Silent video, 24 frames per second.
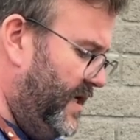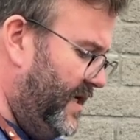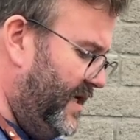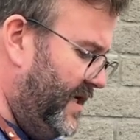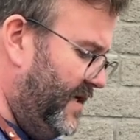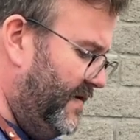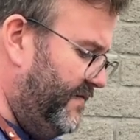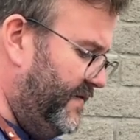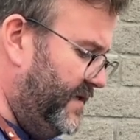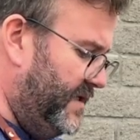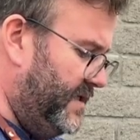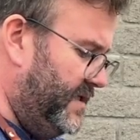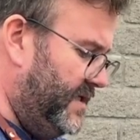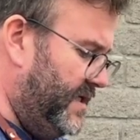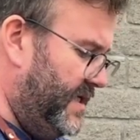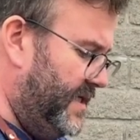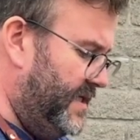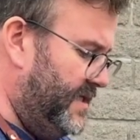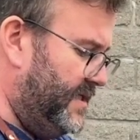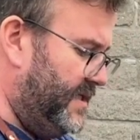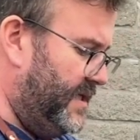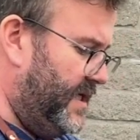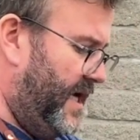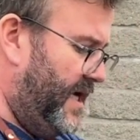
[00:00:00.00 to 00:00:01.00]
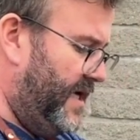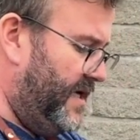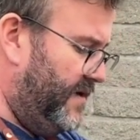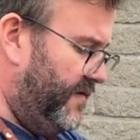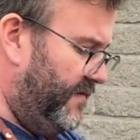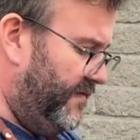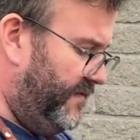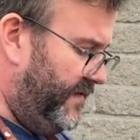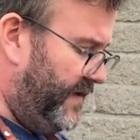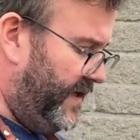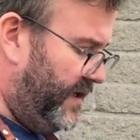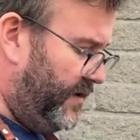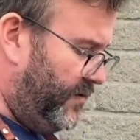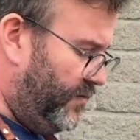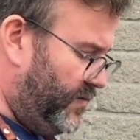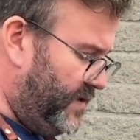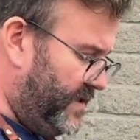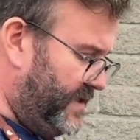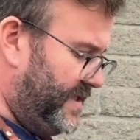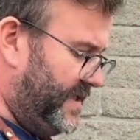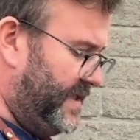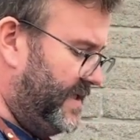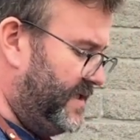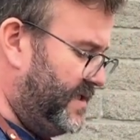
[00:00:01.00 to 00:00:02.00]
If it does kind of like
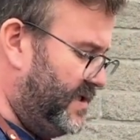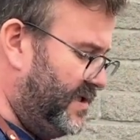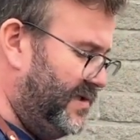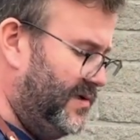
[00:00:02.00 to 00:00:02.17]
resist